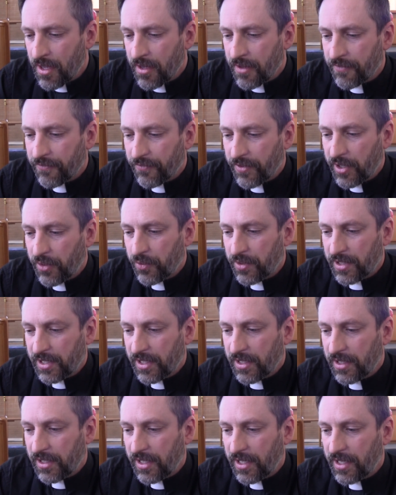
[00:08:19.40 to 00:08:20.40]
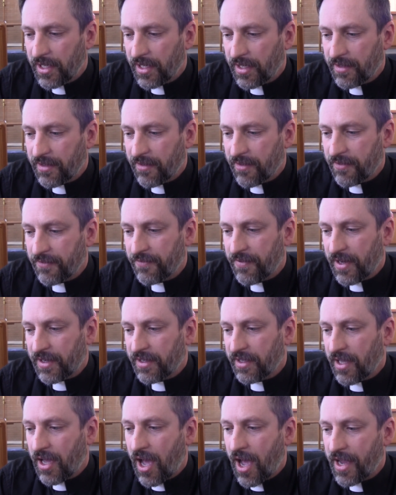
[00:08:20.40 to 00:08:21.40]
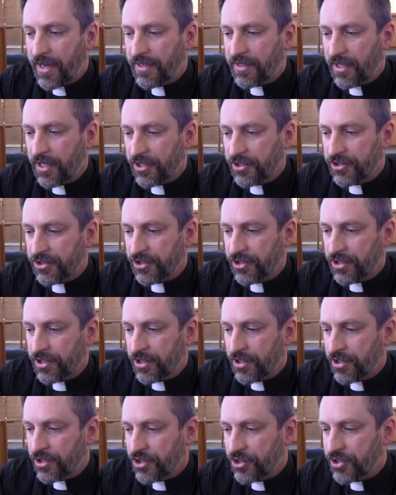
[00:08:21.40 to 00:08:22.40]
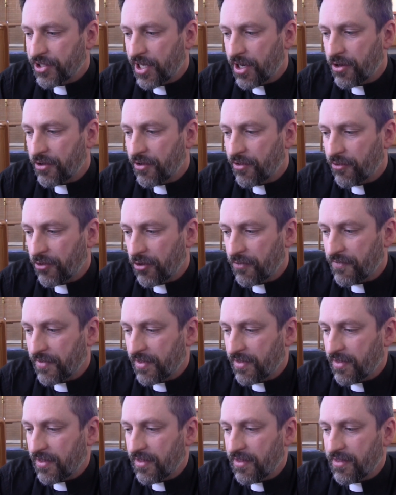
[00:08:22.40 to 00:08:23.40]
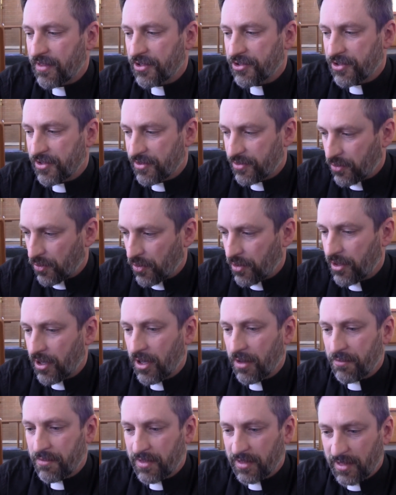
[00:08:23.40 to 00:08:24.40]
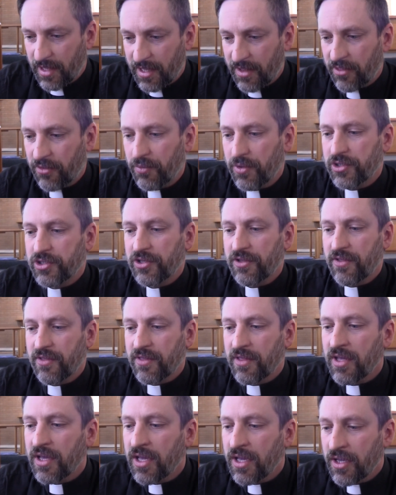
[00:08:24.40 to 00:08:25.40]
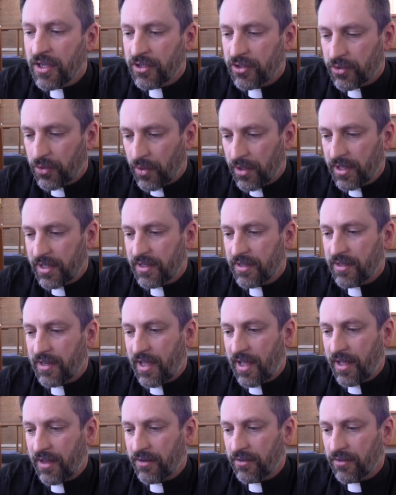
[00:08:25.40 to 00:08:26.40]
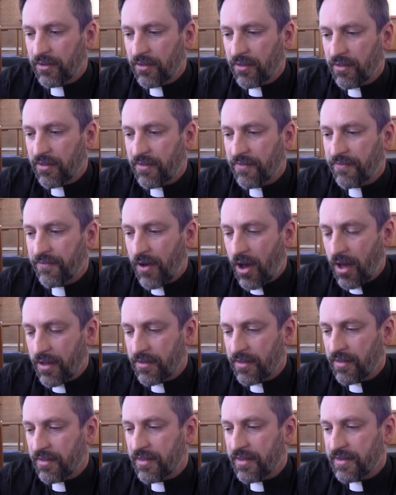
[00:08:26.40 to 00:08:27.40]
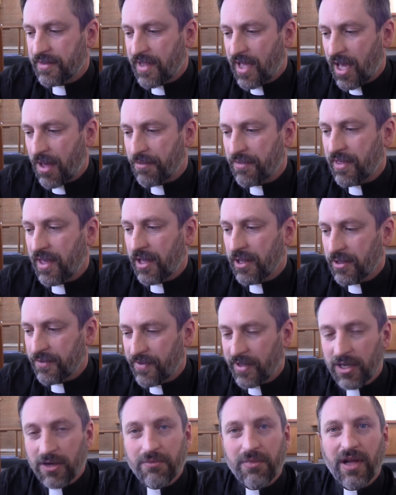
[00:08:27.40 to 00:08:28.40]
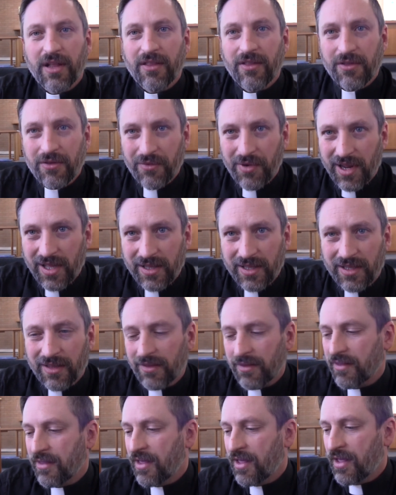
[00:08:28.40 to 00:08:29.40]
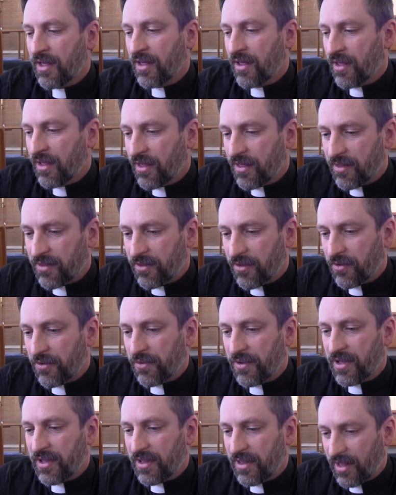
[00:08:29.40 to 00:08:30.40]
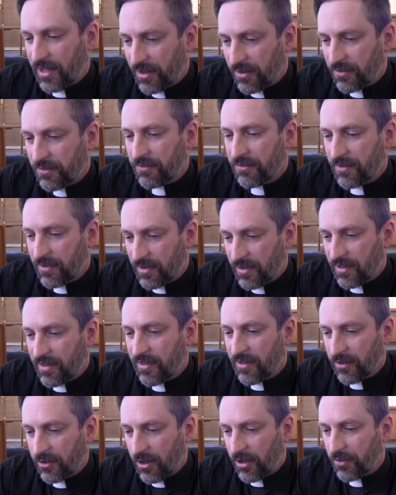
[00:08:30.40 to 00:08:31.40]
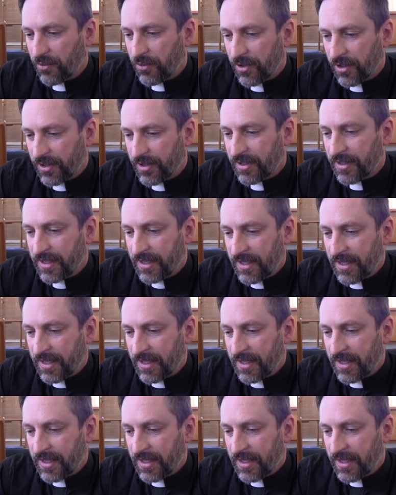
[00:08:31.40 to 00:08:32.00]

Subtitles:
Frequently cleaning and disinfecting high-touch shared surfaces such as doorknobs, light switches, toilet handles, faucets and taps, elevator buttons, railings. So it's a lot of work.